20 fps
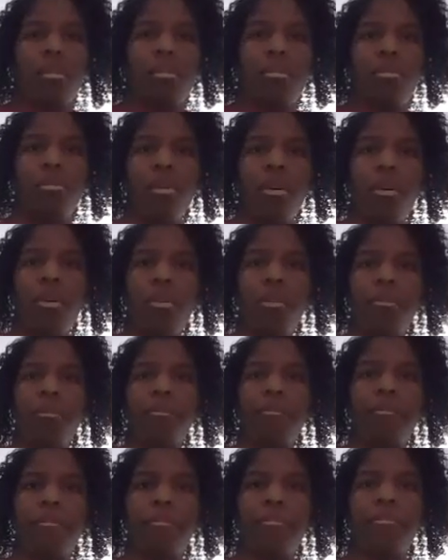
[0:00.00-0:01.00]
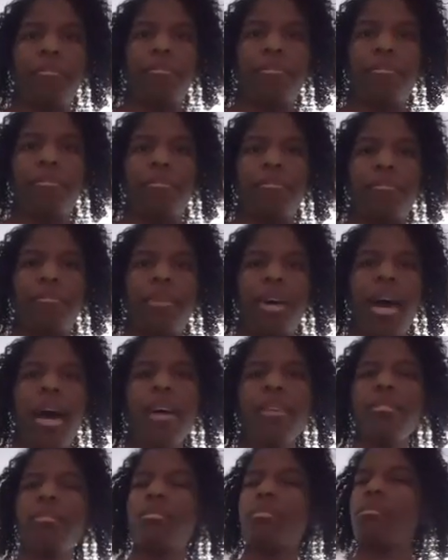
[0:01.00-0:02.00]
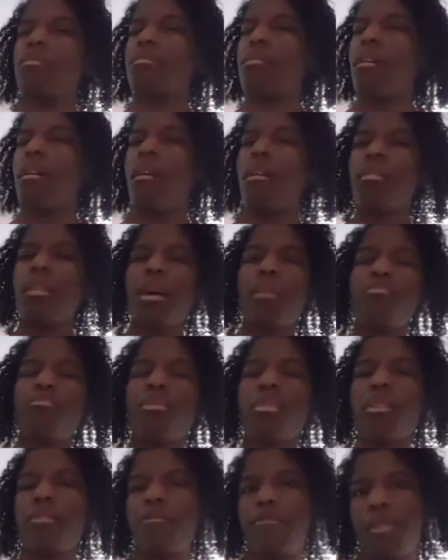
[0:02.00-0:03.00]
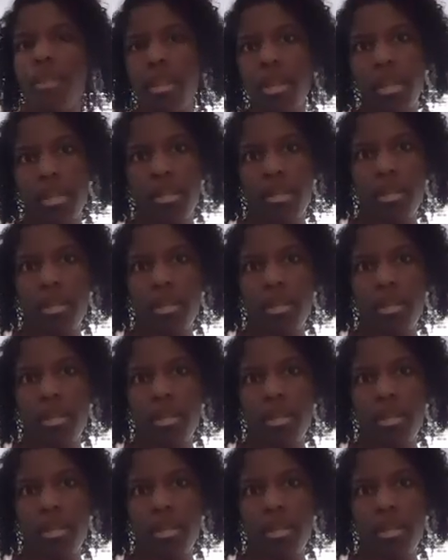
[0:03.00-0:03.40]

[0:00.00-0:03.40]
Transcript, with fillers: So that's all I'm really feeling